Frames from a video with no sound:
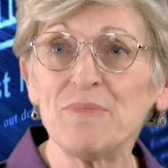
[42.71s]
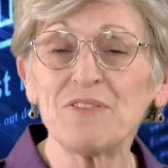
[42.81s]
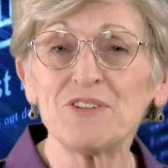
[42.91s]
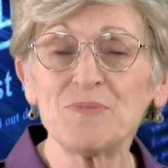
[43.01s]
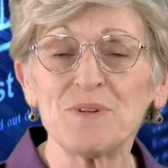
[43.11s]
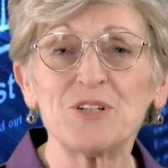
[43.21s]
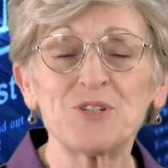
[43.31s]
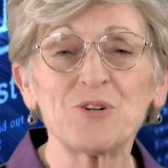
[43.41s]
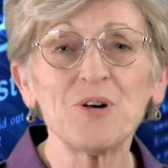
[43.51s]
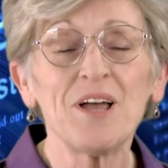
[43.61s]
Methodist
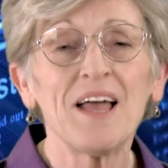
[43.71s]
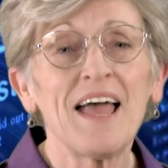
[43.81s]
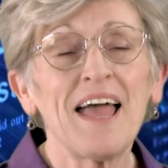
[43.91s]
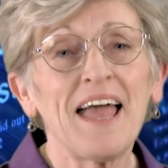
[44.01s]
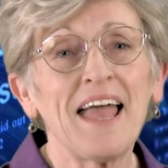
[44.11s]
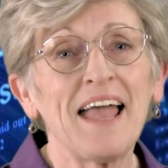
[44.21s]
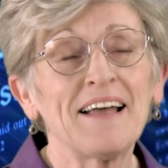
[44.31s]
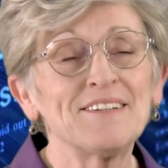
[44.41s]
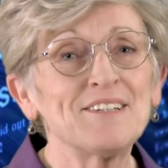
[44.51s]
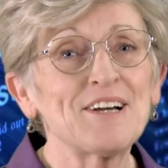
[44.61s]
minister,
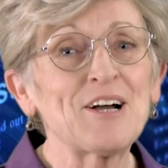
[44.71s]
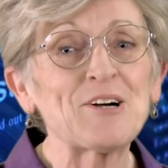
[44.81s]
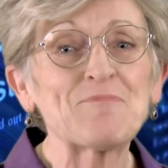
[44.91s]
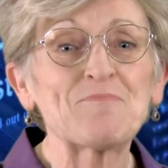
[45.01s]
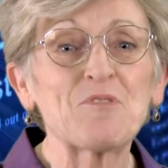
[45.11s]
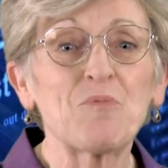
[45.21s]
and um,